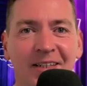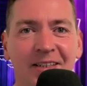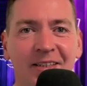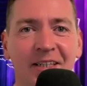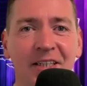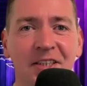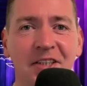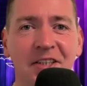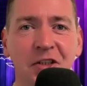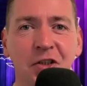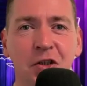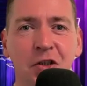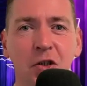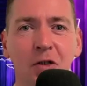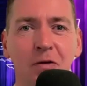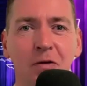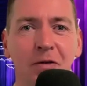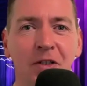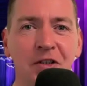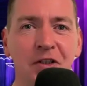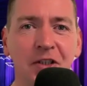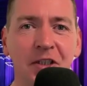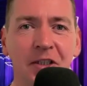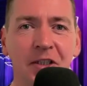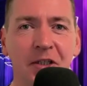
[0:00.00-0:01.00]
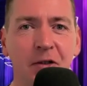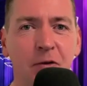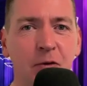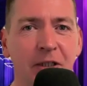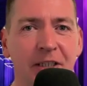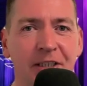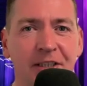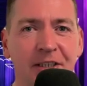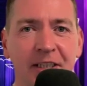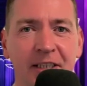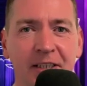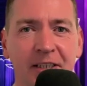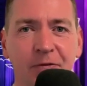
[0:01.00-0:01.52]
This is Eurovision
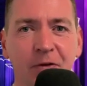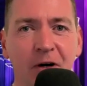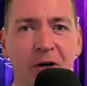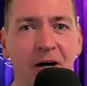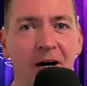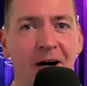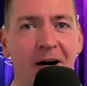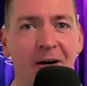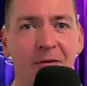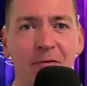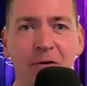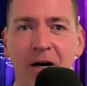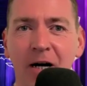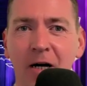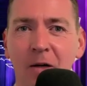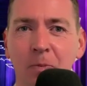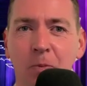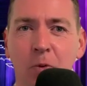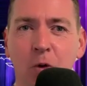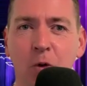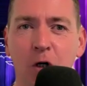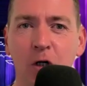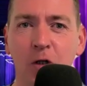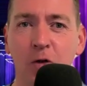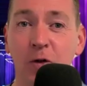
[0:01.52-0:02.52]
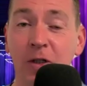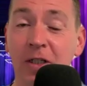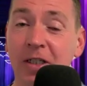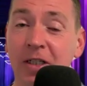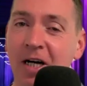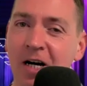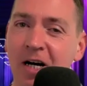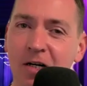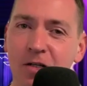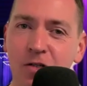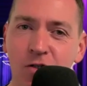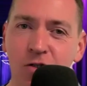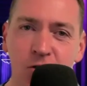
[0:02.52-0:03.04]
365. I am Podrick,
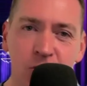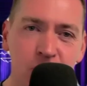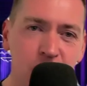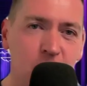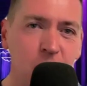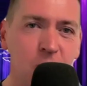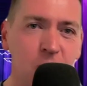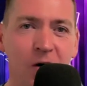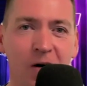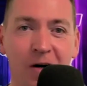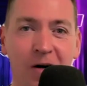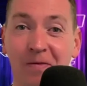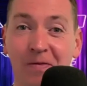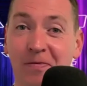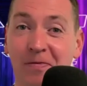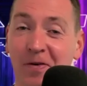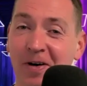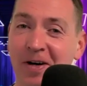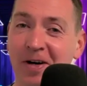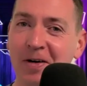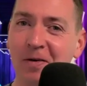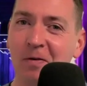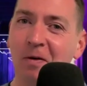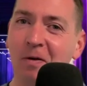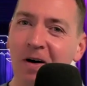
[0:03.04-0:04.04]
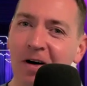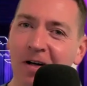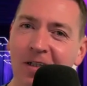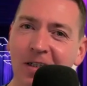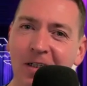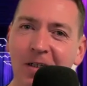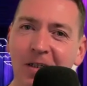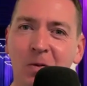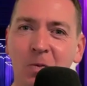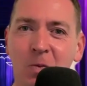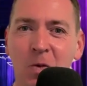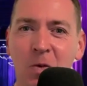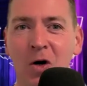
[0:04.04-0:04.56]
and you are very
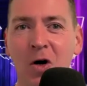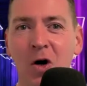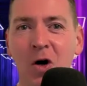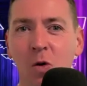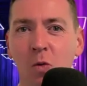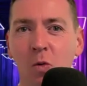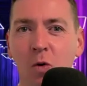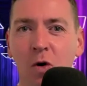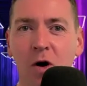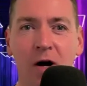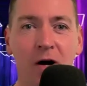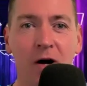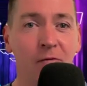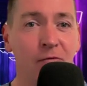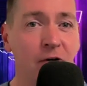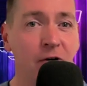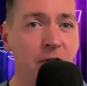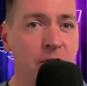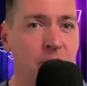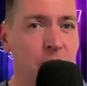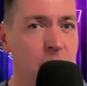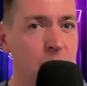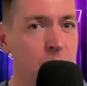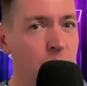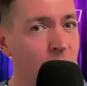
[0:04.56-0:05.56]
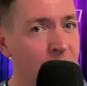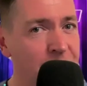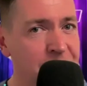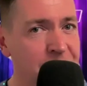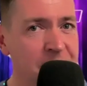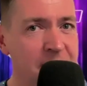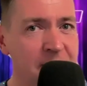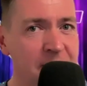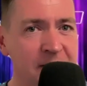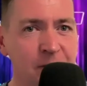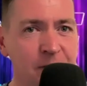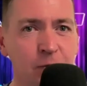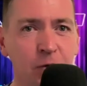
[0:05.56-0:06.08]
welcome wherever you're
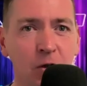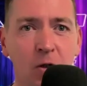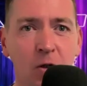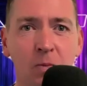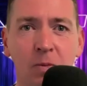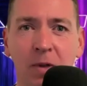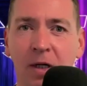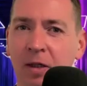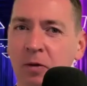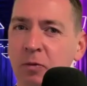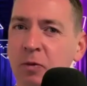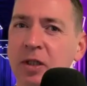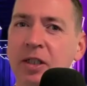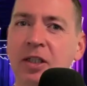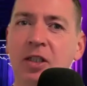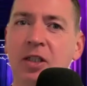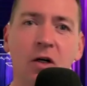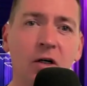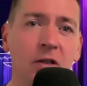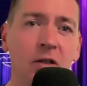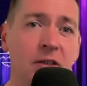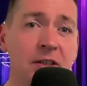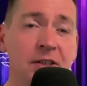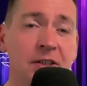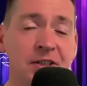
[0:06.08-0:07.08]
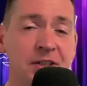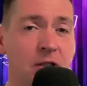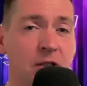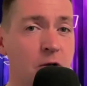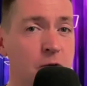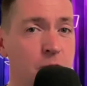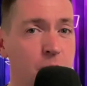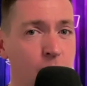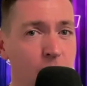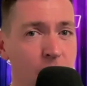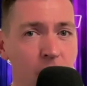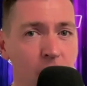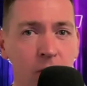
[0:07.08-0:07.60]
watching us from. And regardless of
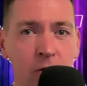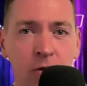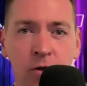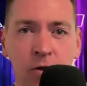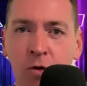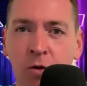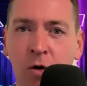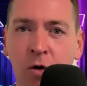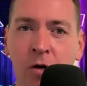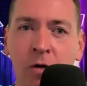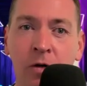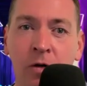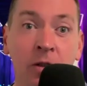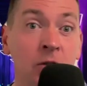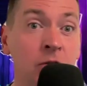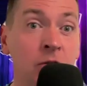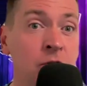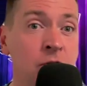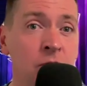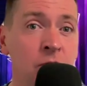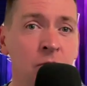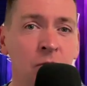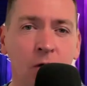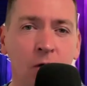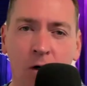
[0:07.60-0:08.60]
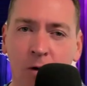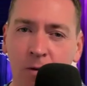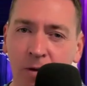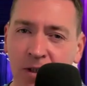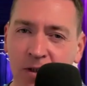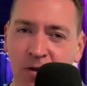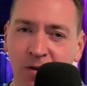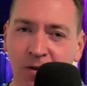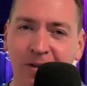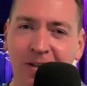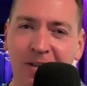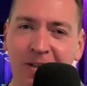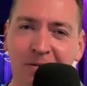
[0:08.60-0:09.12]
whether you are a new or
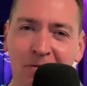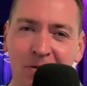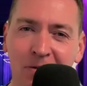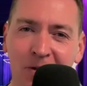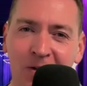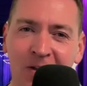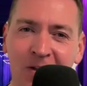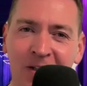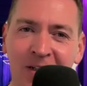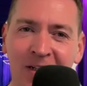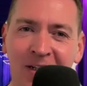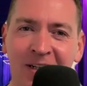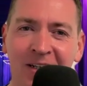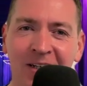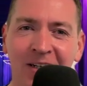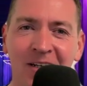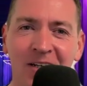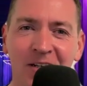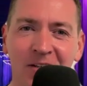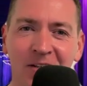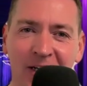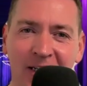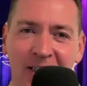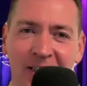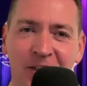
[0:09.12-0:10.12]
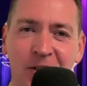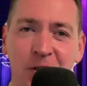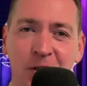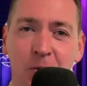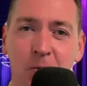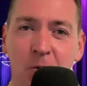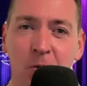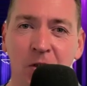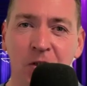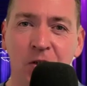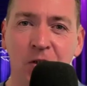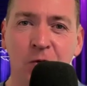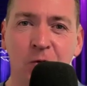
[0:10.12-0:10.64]
returning viewer, thanks so
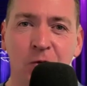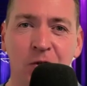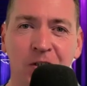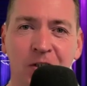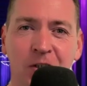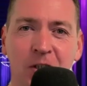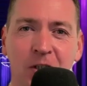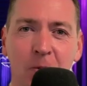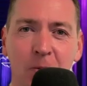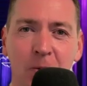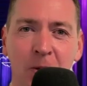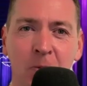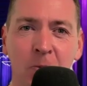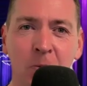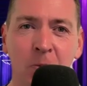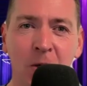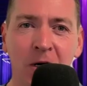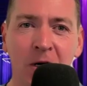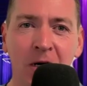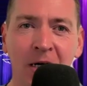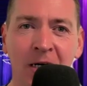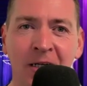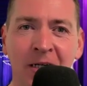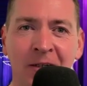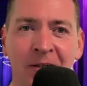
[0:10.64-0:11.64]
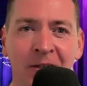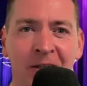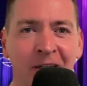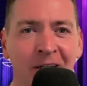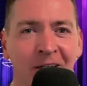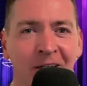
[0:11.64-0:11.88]
much for stopping by.